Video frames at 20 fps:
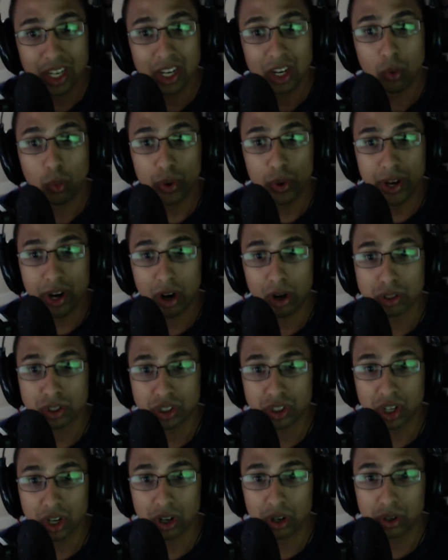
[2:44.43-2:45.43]
we
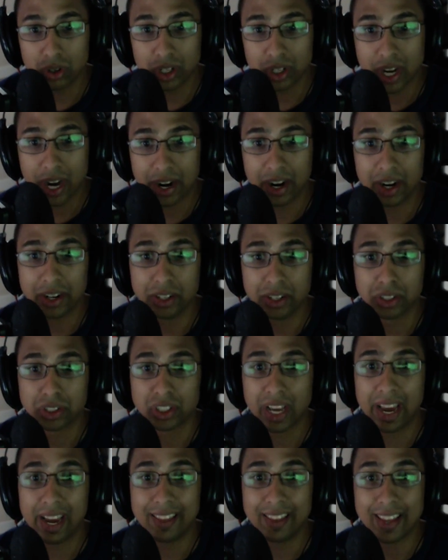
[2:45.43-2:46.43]
also got to
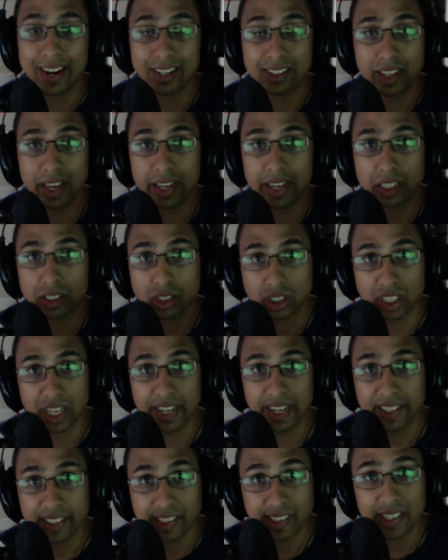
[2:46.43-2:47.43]
understand that it takes
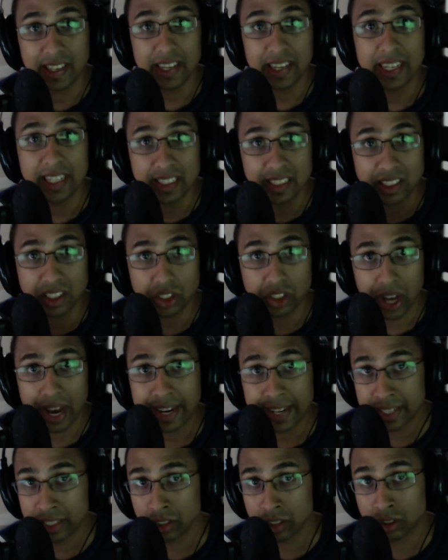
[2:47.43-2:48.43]
16
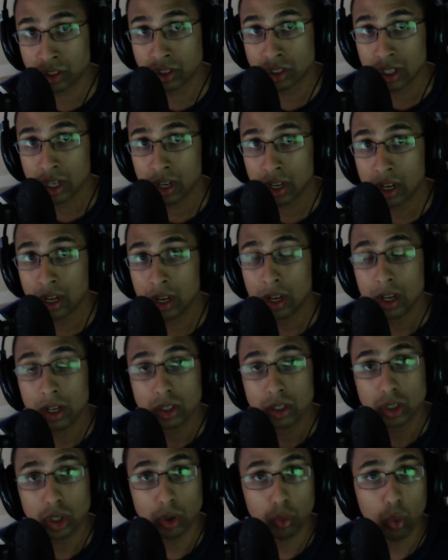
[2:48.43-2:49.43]
seconds
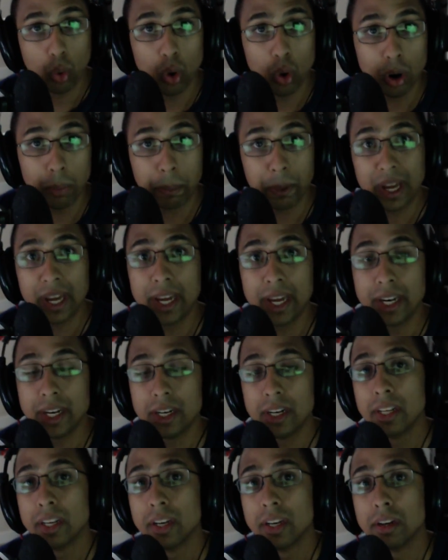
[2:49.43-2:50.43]
to warp
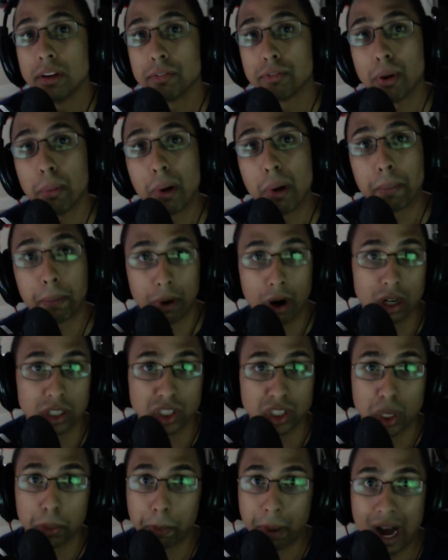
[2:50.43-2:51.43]
in from a
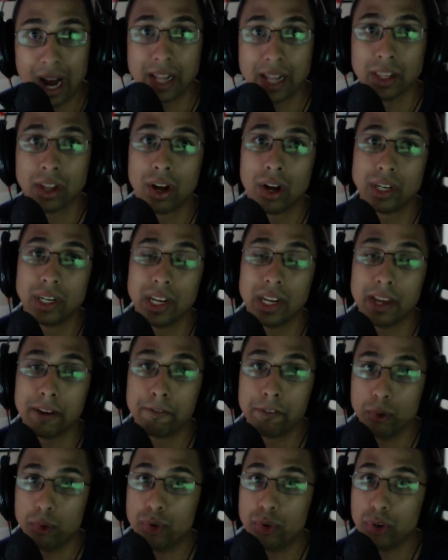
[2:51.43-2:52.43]
proxy pylon if
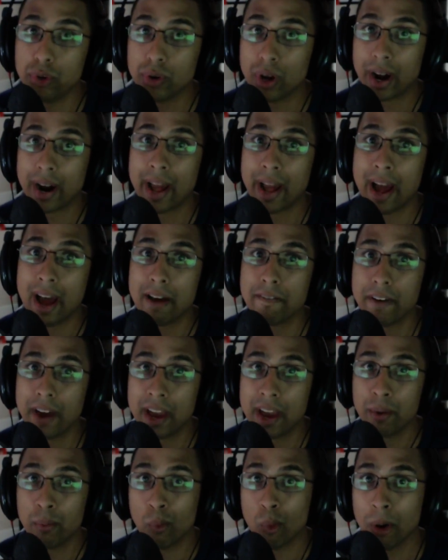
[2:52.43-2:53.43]
you do not have a
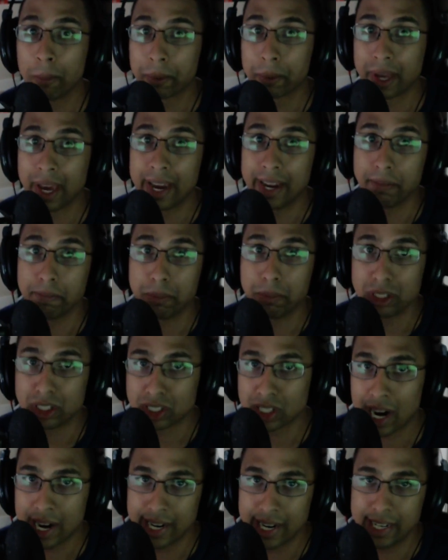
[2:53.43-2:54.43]
warp gate
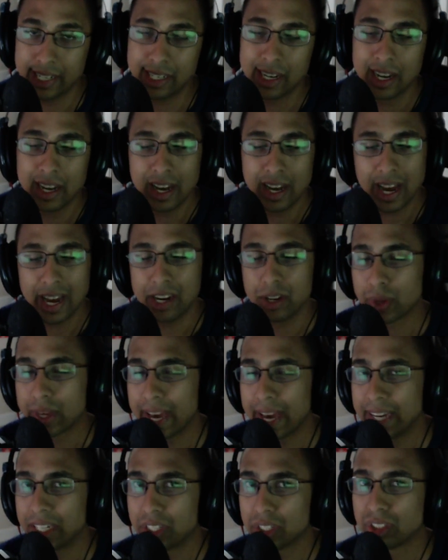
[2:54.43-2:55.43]
beside it, and you
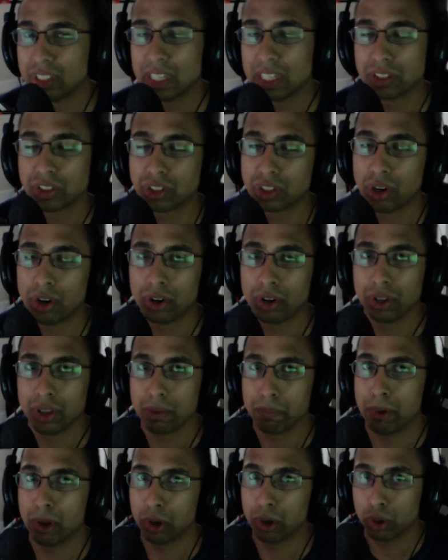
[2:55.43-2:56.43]
can't just necessarily
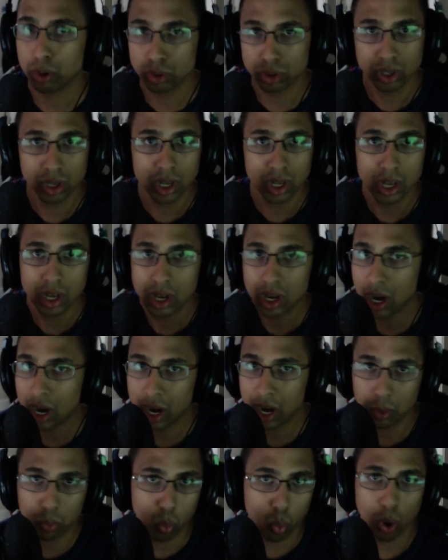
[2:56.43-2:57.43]
build
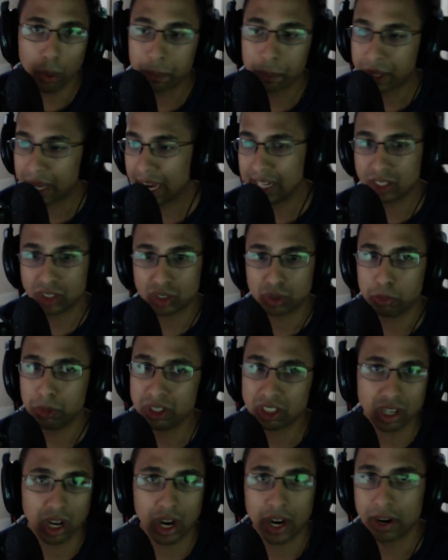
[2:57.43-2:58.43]
warp gates
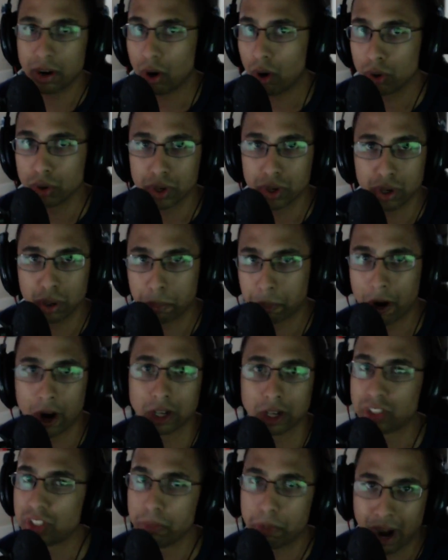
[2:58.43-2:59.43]
beside all your
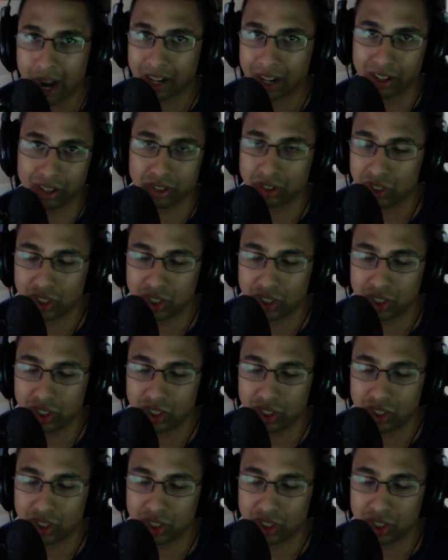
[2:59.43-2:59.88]
proxy pylons. You